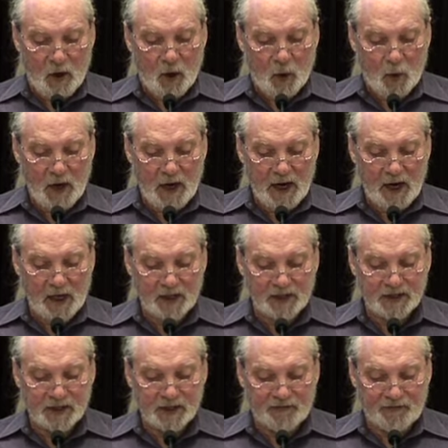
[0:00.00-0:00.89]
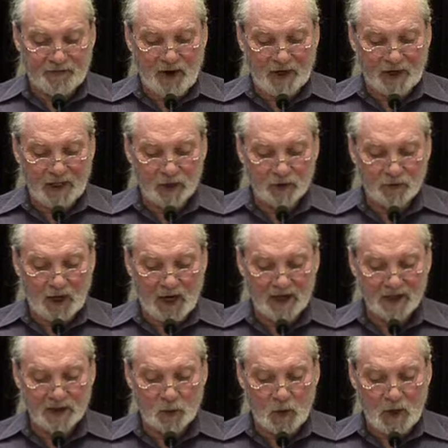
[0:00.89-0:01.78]
Where's the fucking
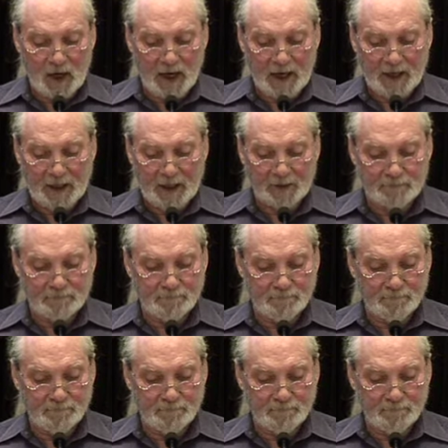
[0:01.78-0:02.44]
rice wine?"